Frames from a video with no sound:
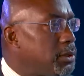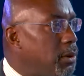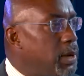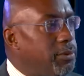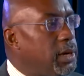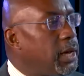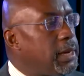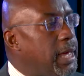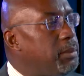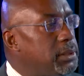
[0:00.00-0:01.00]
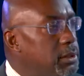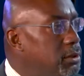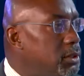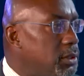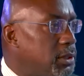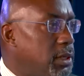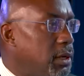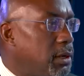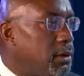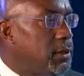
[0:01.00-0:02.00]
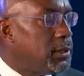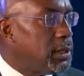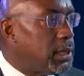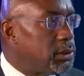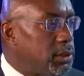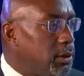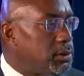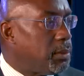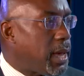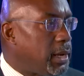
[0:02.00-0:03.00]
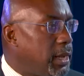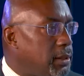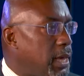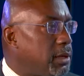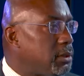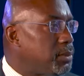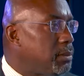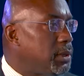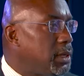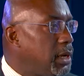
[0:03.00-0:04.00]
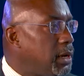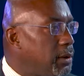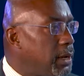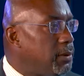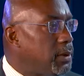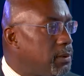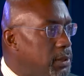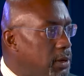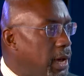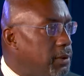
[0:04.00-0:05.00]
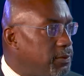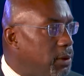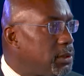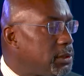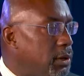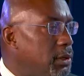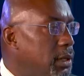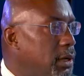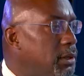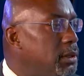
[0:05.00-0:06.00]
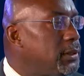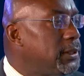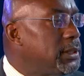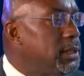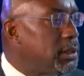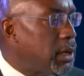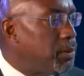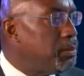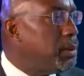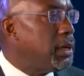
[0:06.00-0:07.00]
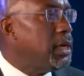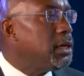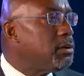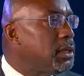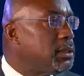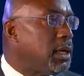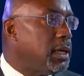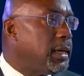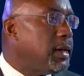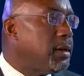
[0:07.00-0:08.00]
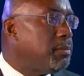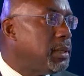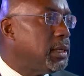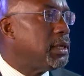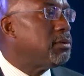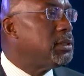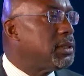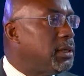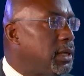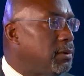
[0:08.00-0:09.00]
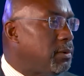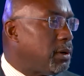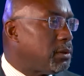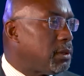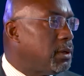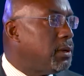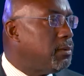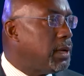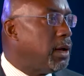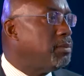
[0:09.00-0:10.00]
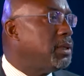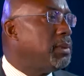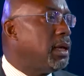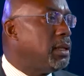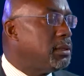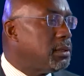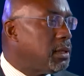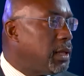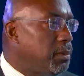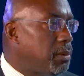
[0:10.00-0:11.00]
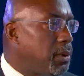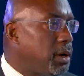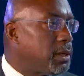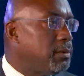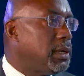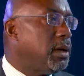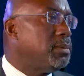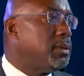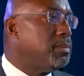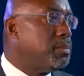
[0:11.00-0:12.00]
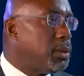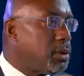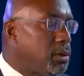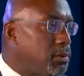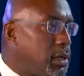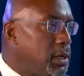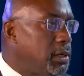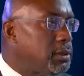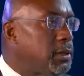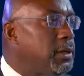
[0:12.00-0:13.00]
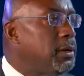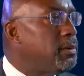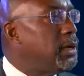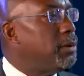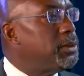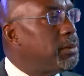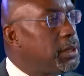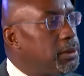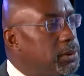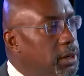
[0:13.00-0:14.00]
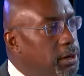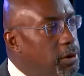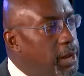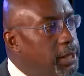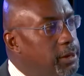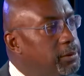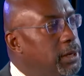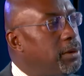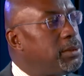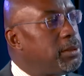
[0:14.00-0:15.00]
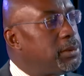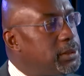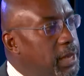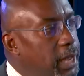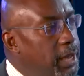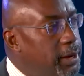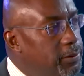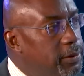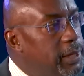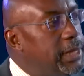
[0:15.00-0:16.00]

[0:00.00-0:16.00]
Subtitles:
So we have an economic solutions center that serves about 8,000 people a year. And what we try to focus on there is helping people increase their income and increase their net worth. We help them get into the labor market. We help them build careers. We help them clean up their credit. We help them save.